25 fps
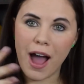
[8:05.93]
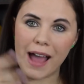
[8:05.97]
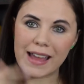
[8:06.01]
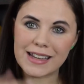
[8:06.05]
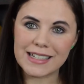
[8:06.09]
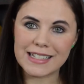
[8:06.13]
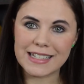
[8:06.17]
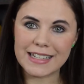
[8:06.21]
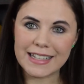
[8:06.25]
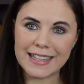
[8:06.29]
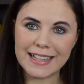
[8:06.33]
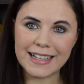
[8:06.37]

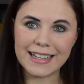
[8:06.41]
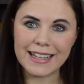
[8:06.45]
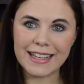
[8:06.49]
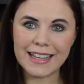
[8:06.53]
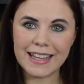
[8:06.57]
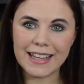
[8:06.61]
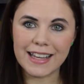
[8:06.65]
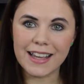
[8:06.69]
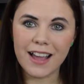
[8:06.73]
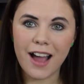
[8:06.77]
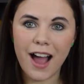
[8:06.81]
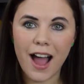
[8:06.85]

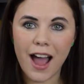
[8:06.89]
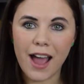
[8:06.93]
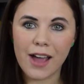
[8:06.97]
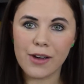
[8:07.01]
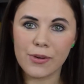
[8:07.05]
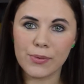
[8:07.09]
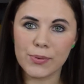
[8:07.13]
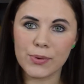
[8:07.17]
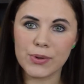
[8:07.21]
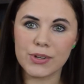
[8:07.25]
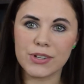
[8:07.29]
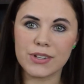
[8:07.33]
ideally, I
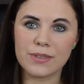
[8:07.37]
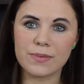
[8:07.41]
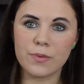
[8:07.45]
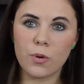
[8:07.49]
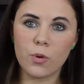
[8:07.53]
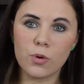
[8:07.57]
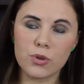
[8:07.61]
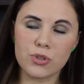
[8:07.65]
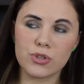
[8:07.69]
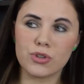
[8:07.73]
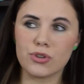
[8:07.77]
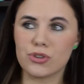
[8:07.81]
would
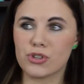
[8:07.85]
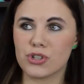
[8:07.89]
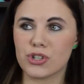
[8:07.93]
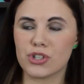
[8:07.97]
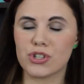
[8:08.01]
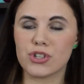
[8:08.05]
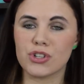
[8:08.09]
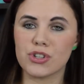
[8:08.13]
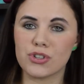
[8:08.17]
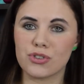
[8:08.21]
also just